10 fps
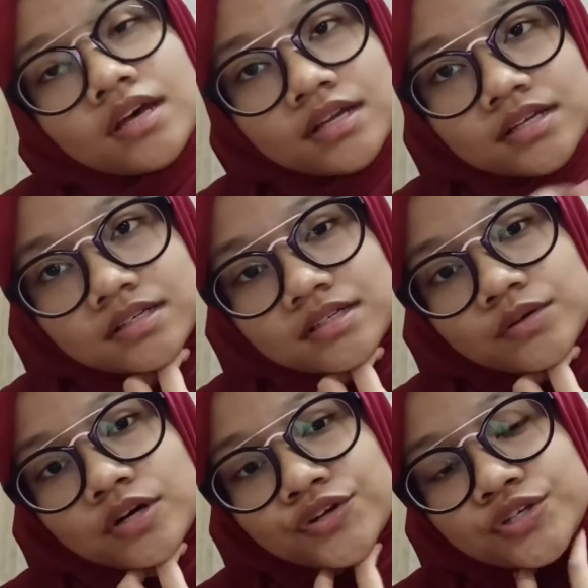and
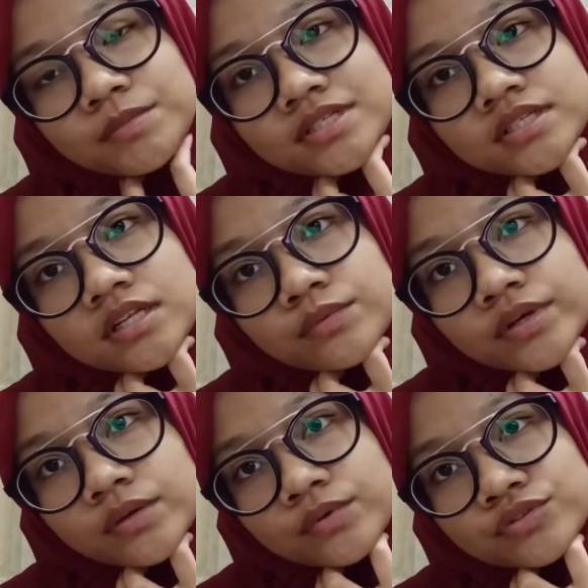I questioned myself
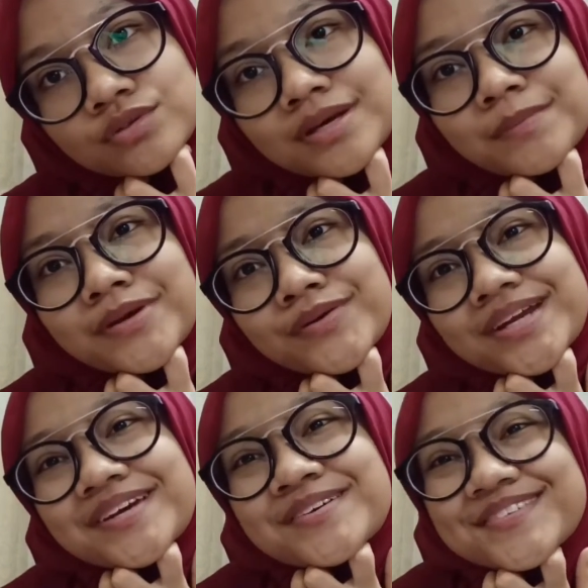when I want to get
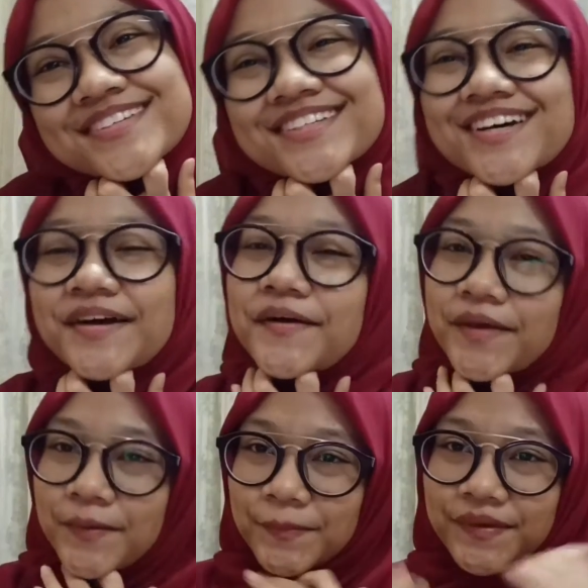married.
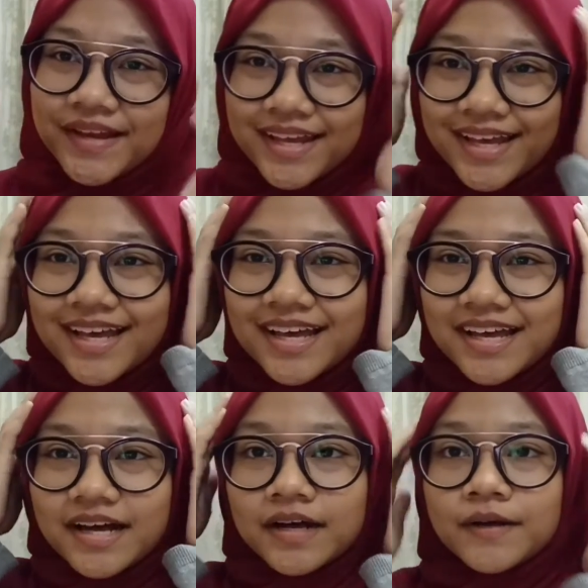Okay, I'm kidding.
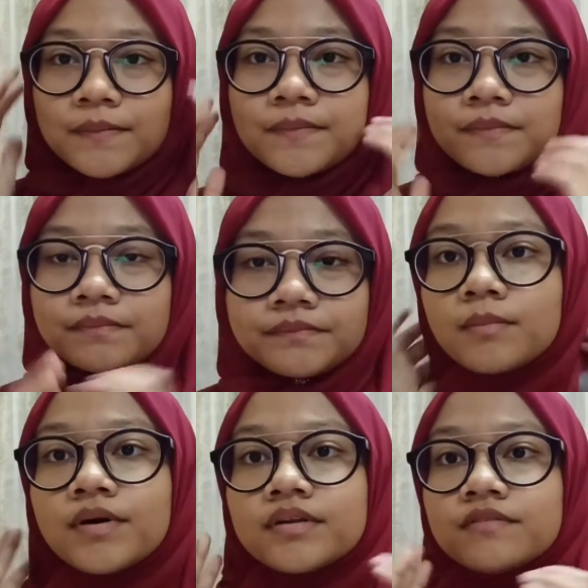And
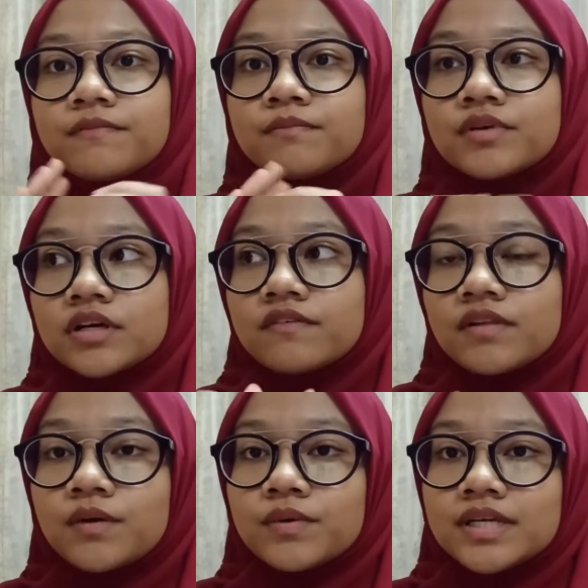about the bouquet of
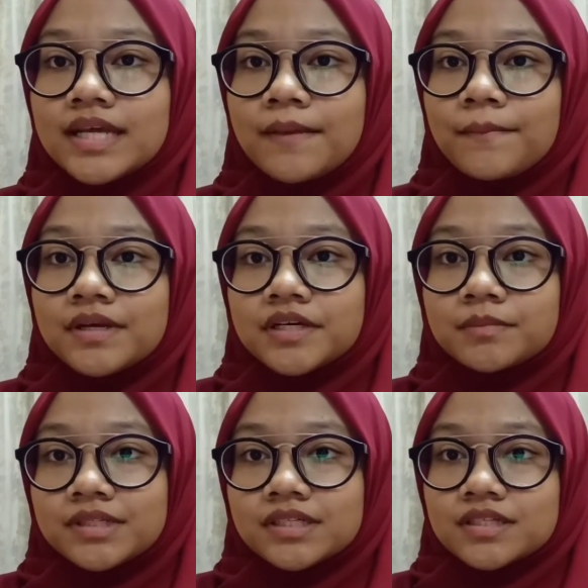flowers that Meghan
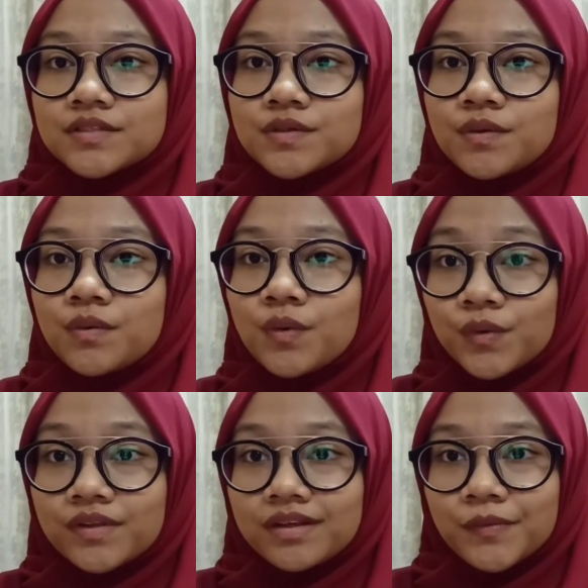Markle
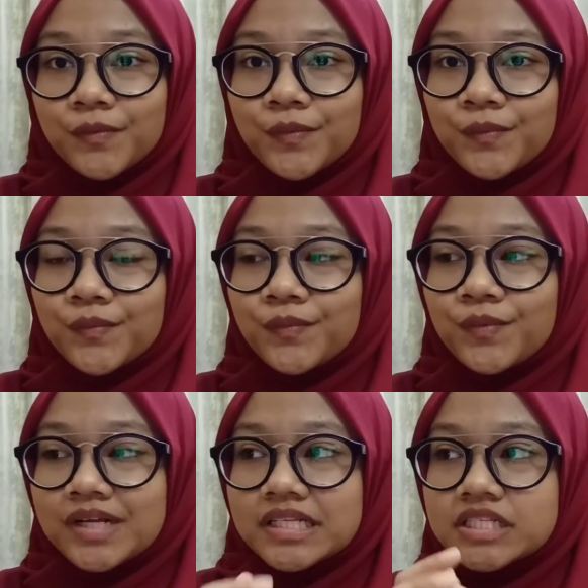held it
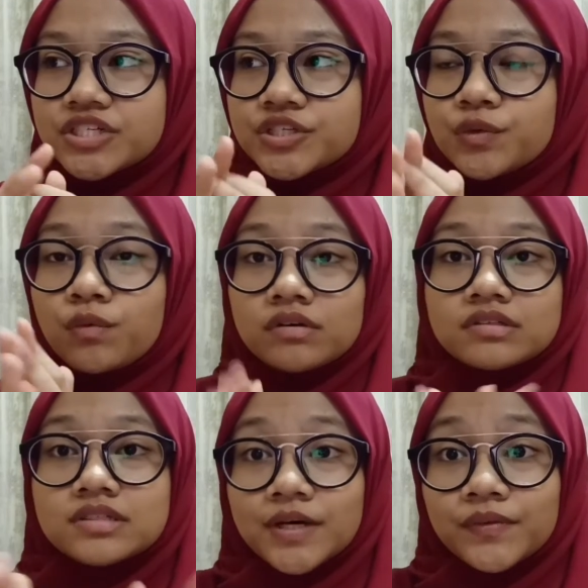while she
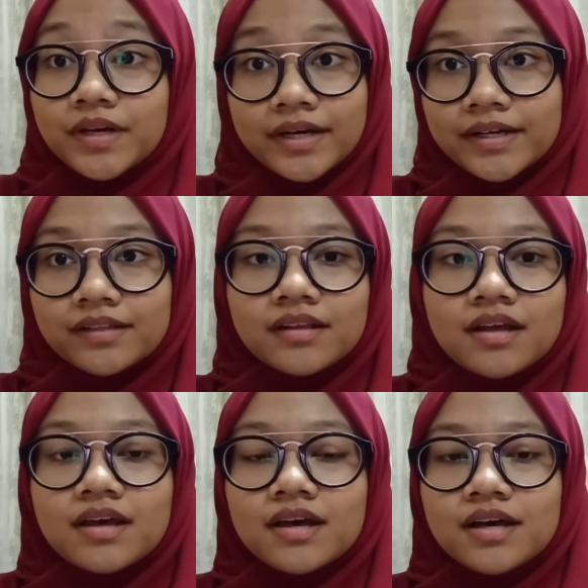walks down the aisle,
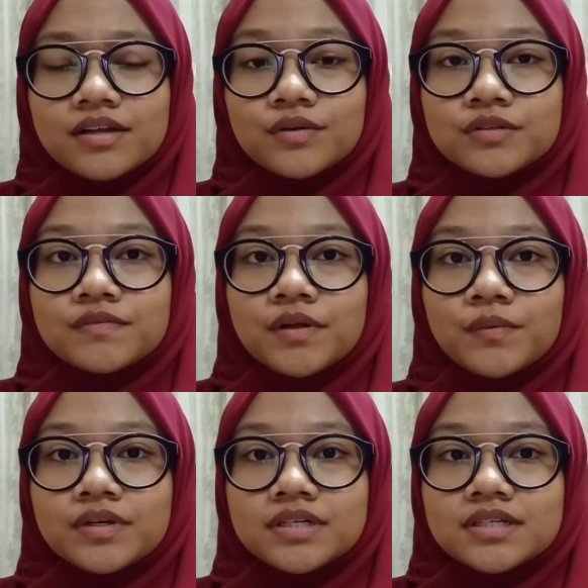those
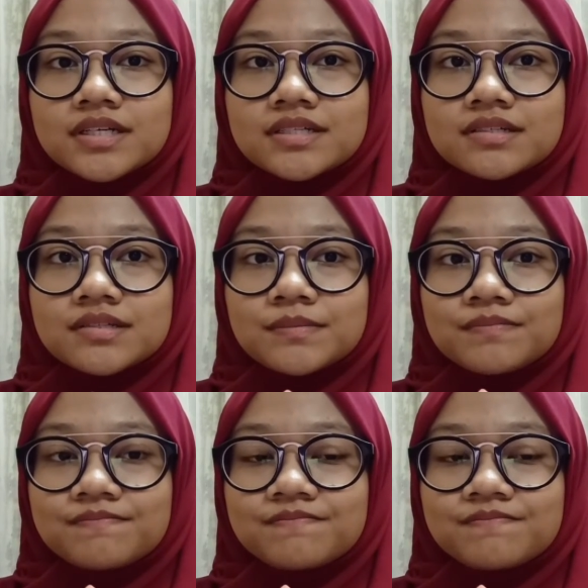flowers is